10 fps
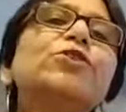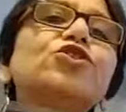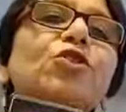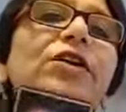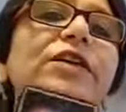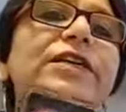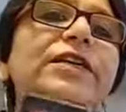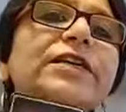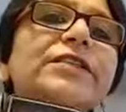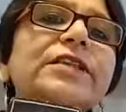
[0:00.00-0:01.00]

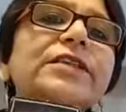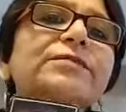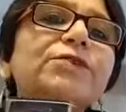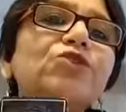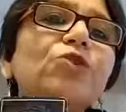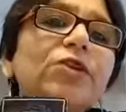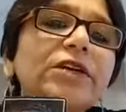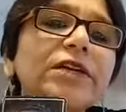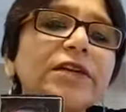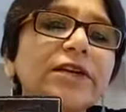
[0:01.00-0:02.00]
maturity. It says
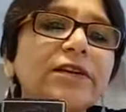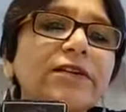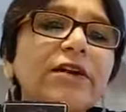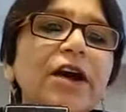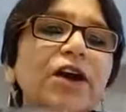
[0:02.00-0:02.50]
maturity here.